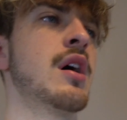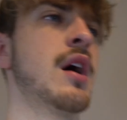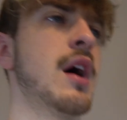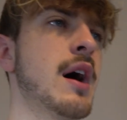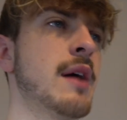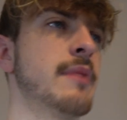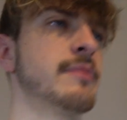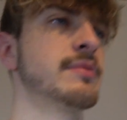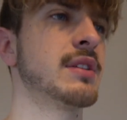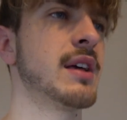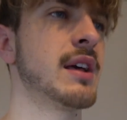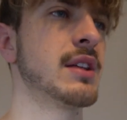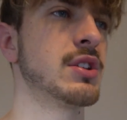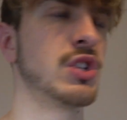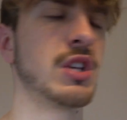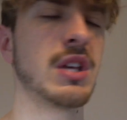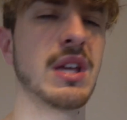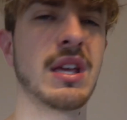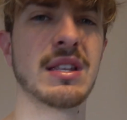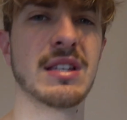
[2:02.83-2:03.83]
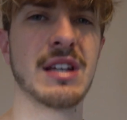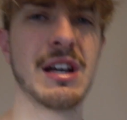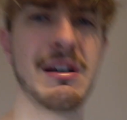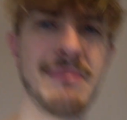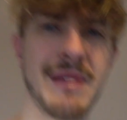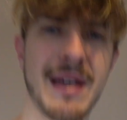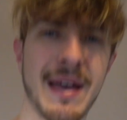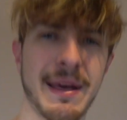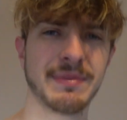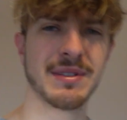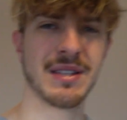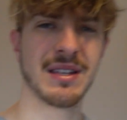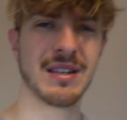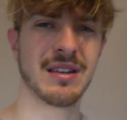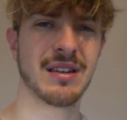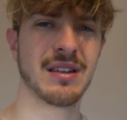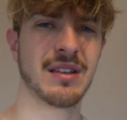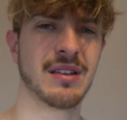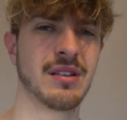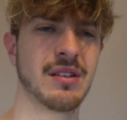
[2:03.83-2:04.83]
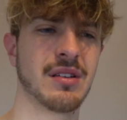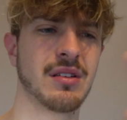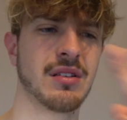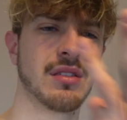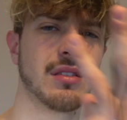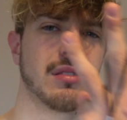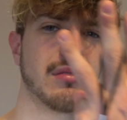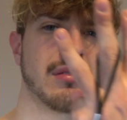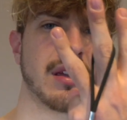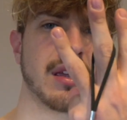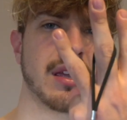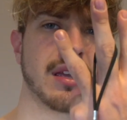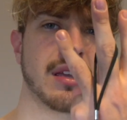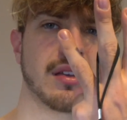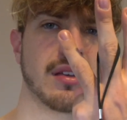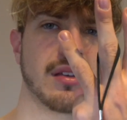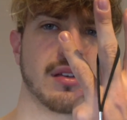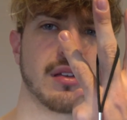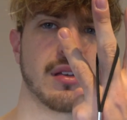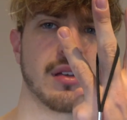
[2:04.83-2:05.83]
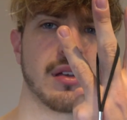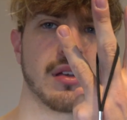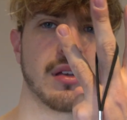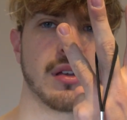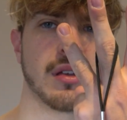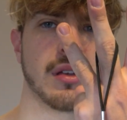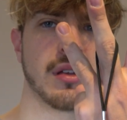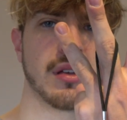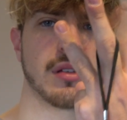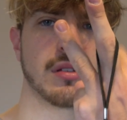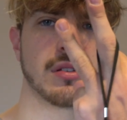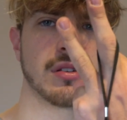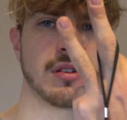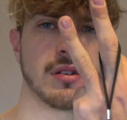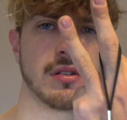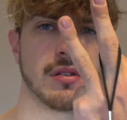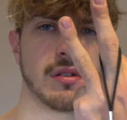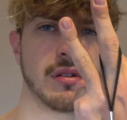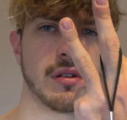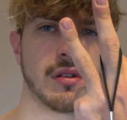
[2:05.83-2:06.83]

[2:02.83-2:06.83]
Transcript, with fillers: Um, so yeah, cheeky time lapse in three, two,